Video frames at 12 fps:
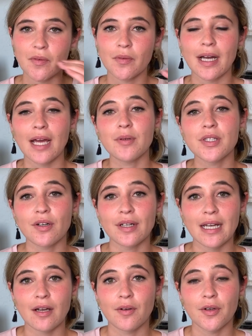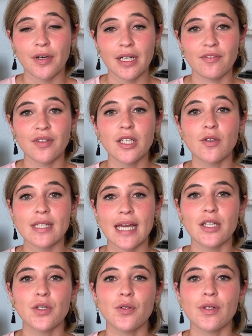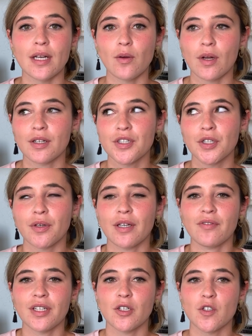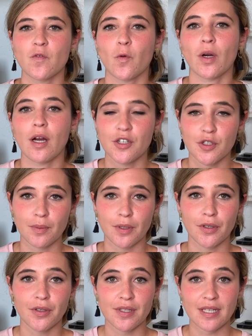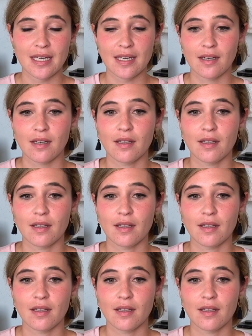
When I was starting out creating videos, I knew that I wanted to create videos for entrepreneurs in